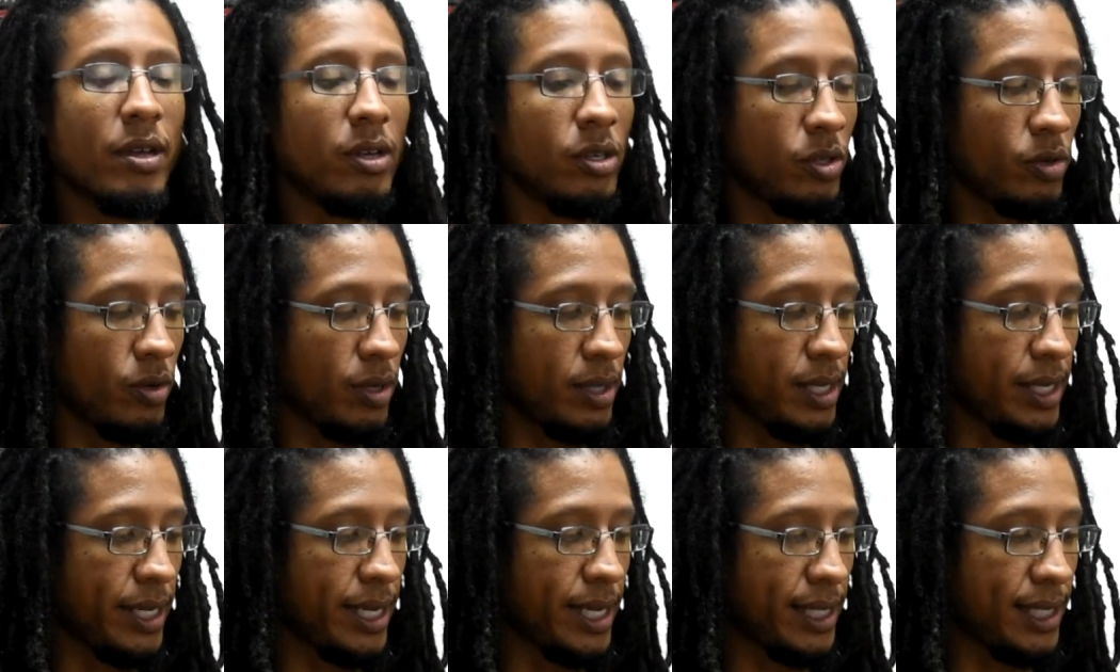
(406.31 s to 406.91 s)
So
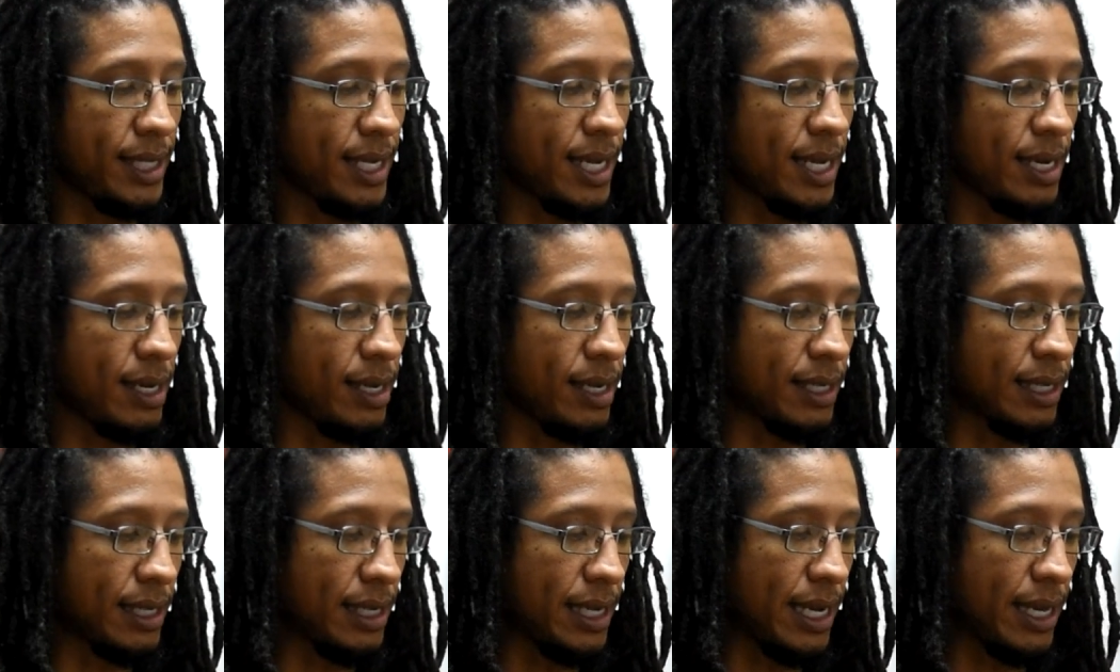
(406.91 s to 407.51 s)
on the guitar, it
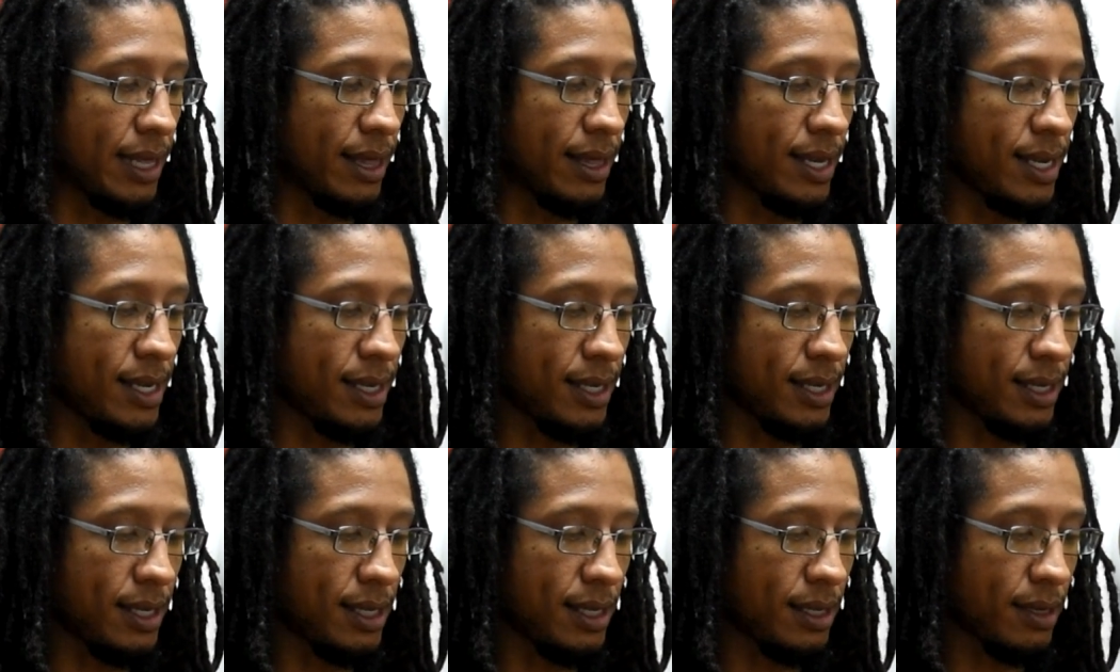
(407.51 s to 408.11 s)
looks like
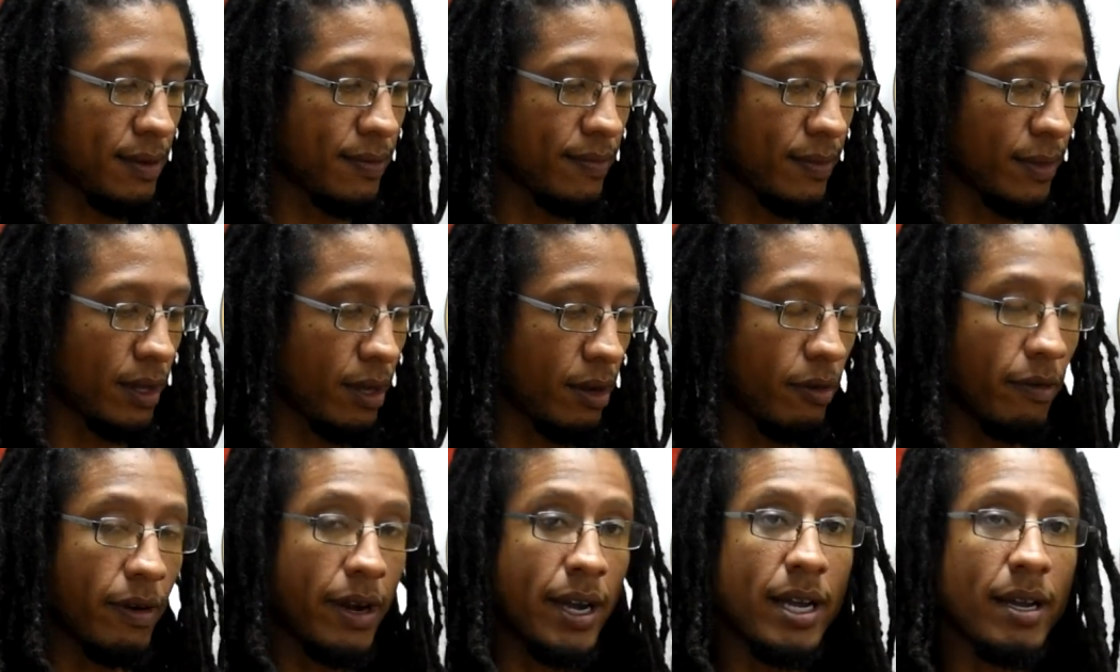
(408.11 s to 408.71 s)
this,
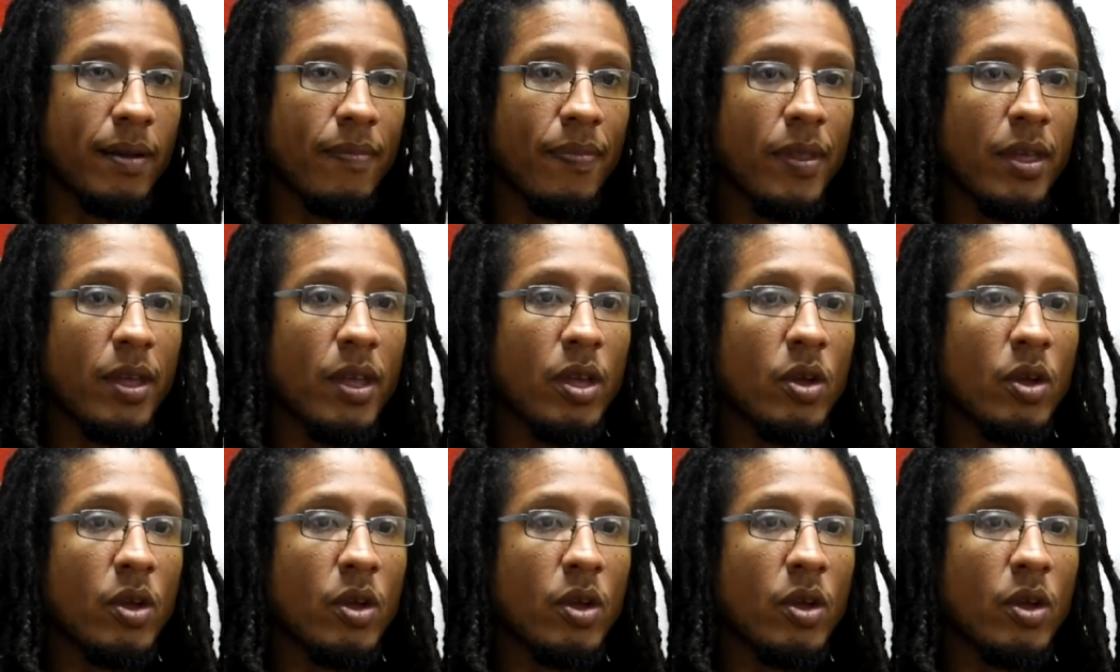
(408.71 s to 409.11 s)
right?